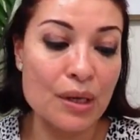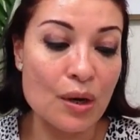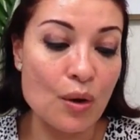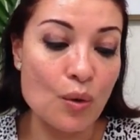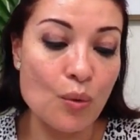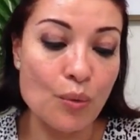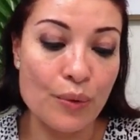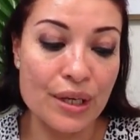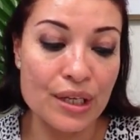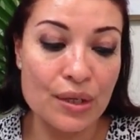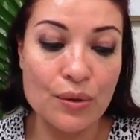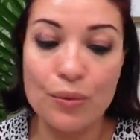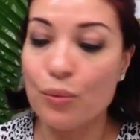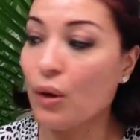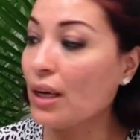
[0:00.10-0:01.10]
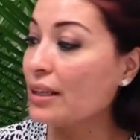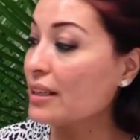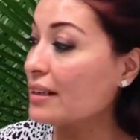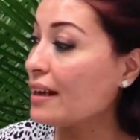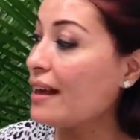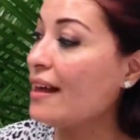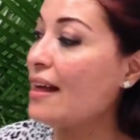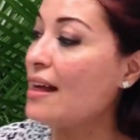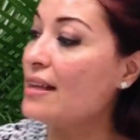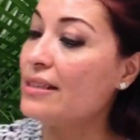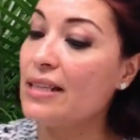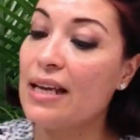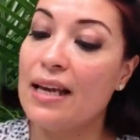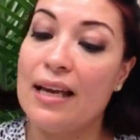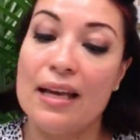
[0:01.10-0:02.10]
we want to go ahead
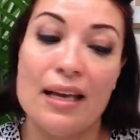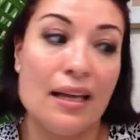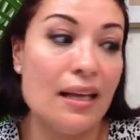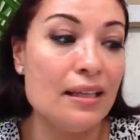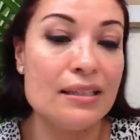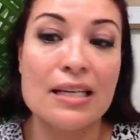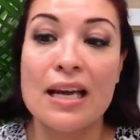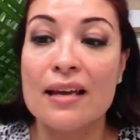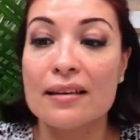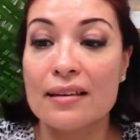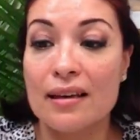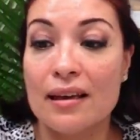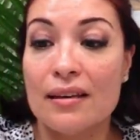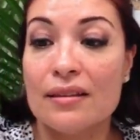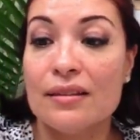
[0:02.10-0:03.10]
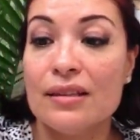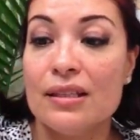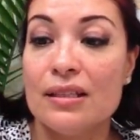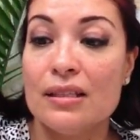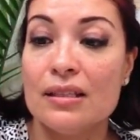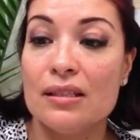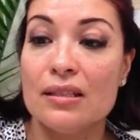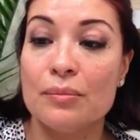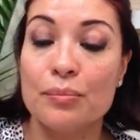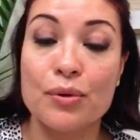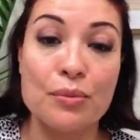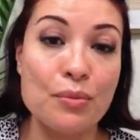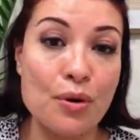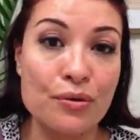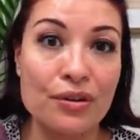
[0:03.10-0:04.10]
and get the
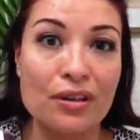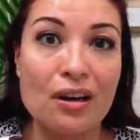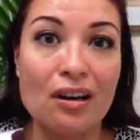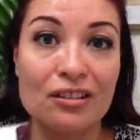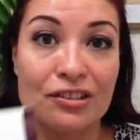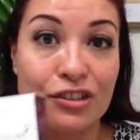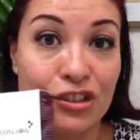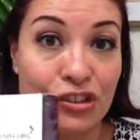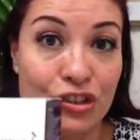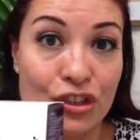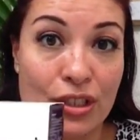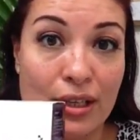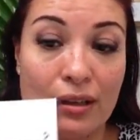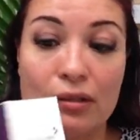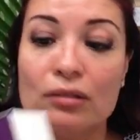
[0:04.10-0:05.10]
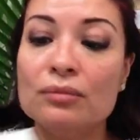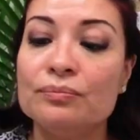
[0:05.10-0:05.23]
Promoter Collagen Gel.